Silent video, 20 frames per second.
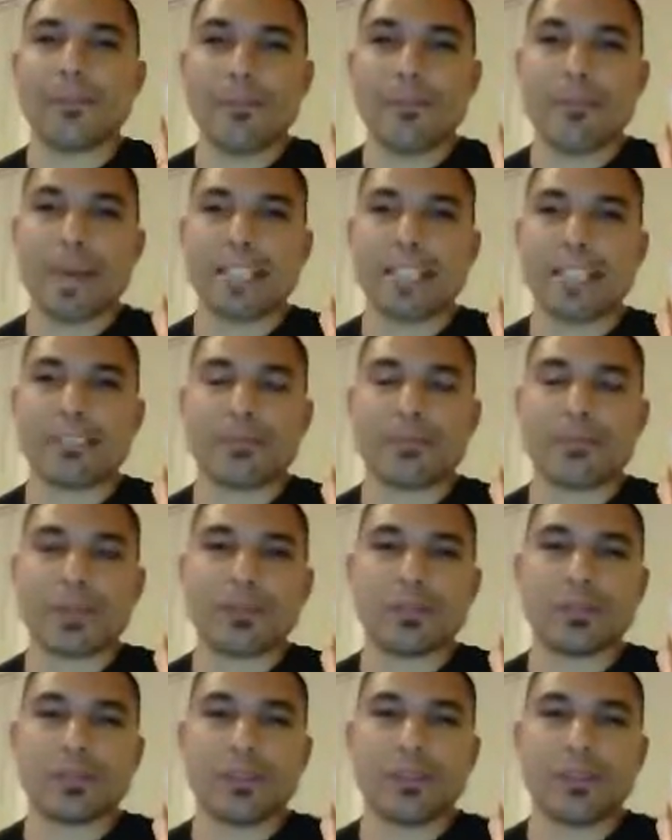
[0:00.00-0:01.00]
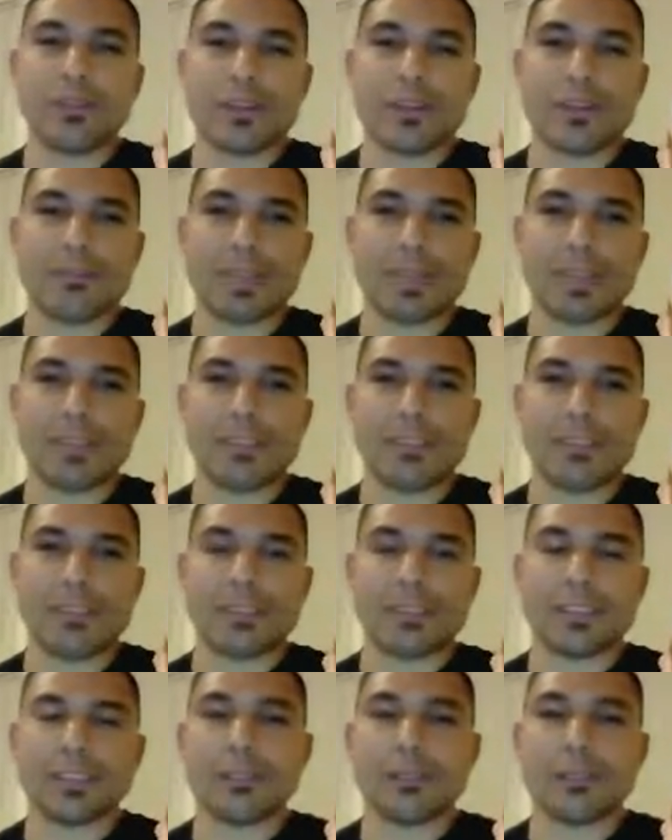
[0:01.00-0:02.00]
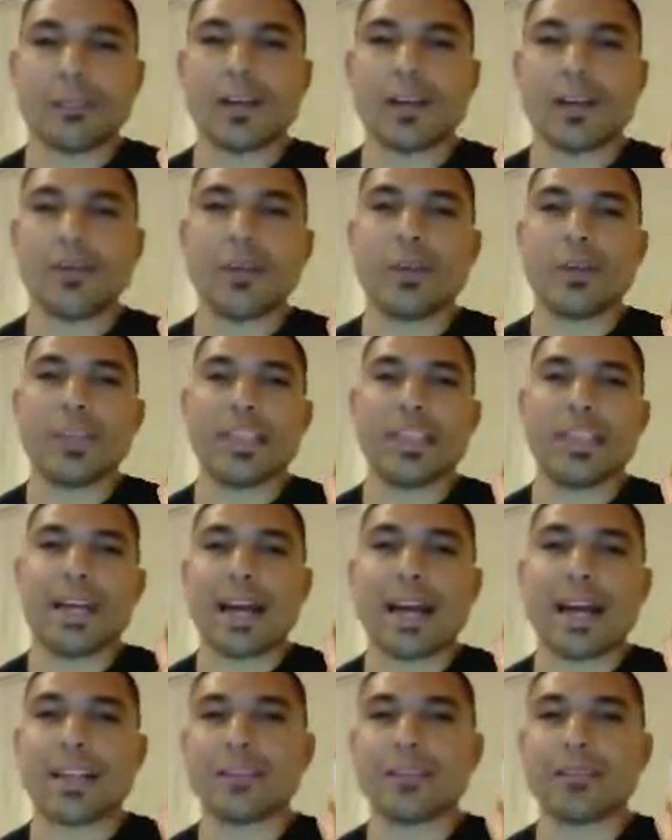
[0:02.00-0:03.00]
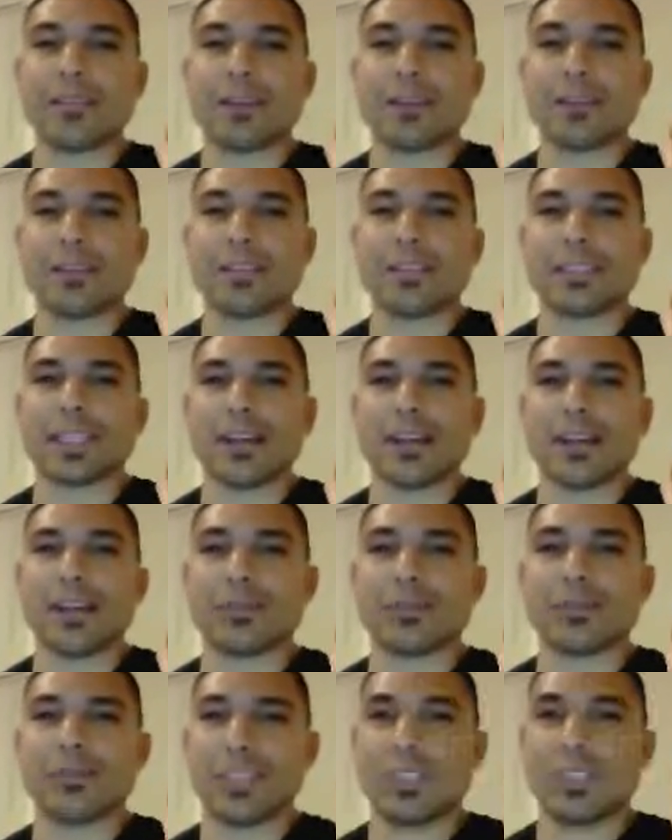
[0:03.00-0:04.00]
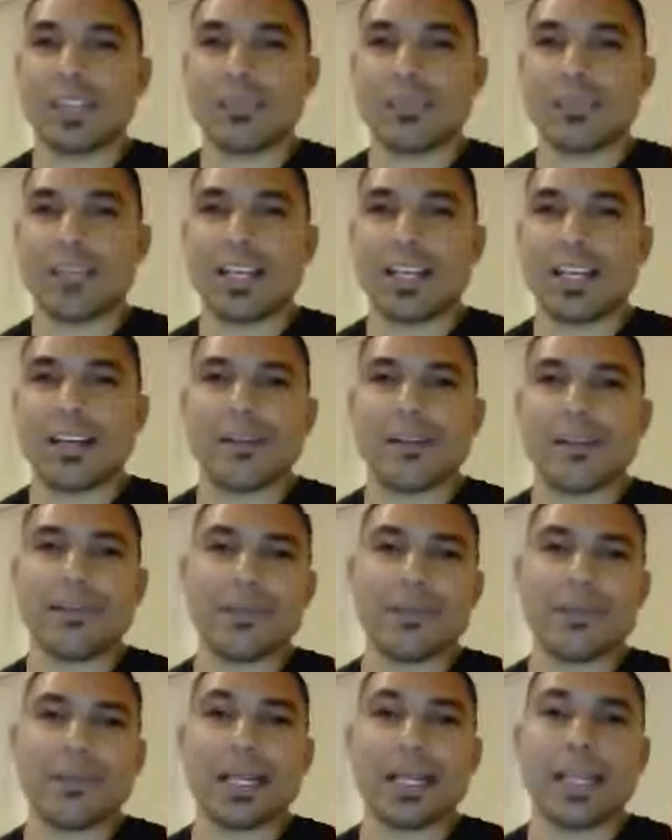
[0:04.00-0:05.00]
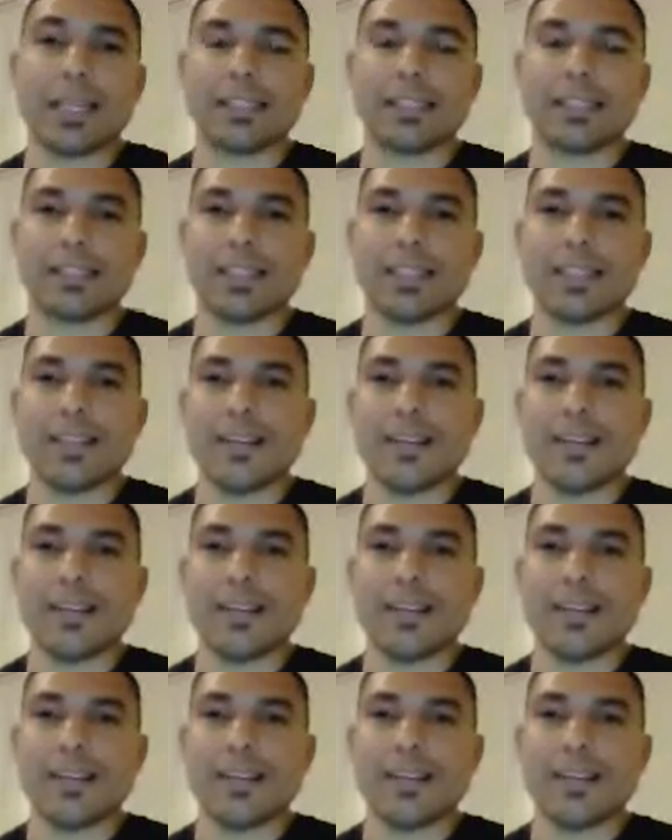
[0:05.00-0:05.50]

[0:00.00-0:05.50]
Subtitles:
base protein from muscle tech, but with the added bonus that comes with green coffee beans,